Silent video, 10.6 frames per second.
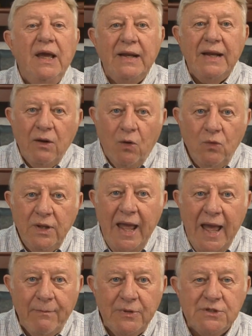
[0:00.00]
and that only
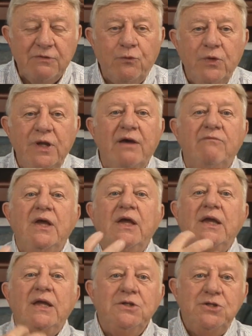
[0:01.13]
happens if we have
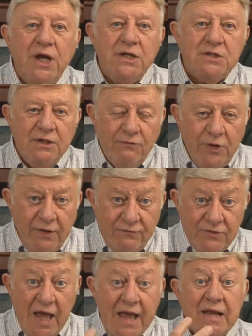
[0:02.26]
ingested, if we have
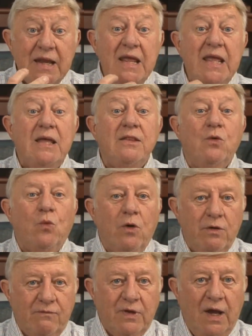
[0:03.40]
taken in the
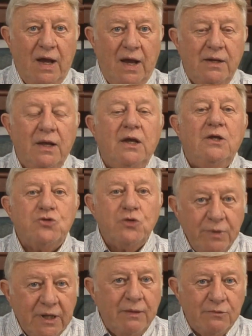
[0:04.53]
Word of God, so it
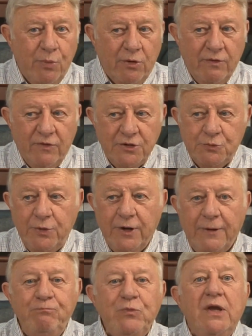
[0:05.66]
becomes part of our spirit.
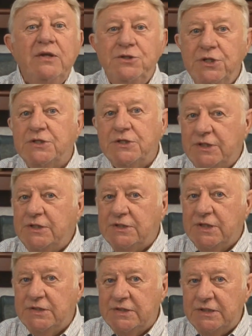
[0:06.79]
Jesus then
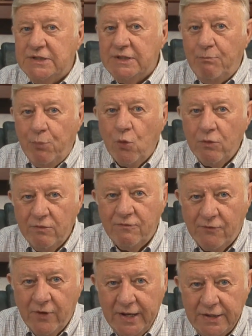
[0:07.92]
says this important
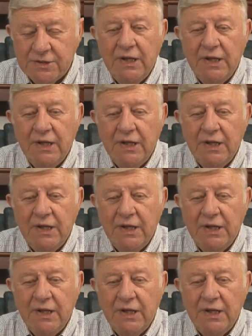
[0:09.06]
phrase,